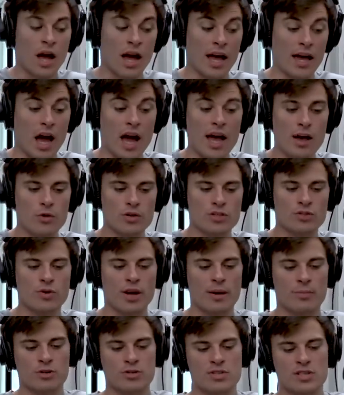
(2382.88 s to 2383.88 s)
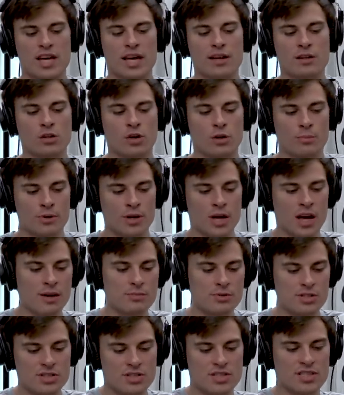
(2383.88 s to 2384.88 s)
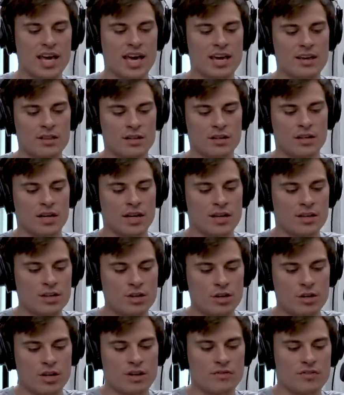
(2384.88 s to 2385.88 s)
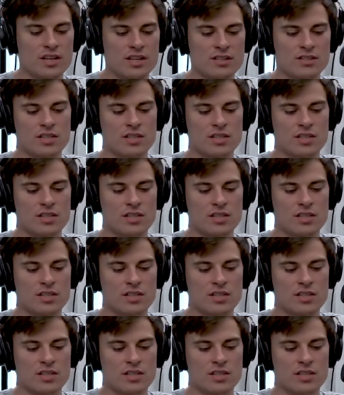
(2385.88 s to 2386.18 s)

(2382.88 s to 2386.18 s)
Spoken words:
I always grab onto that a lot, but I'm just saying that, like, you know, if